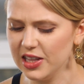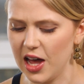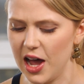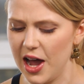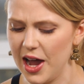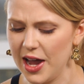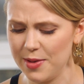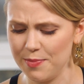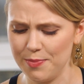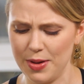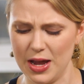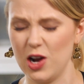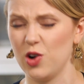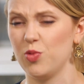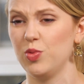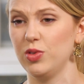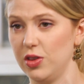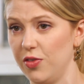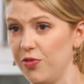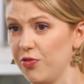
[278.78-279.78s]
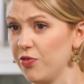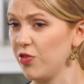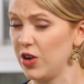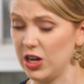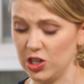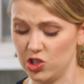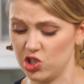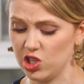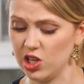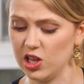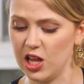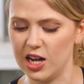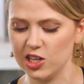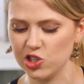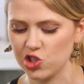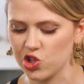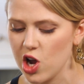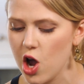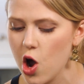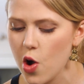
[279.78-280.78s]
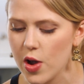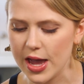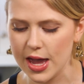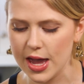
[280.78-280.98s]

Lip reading: lime paired with the fresh cilantro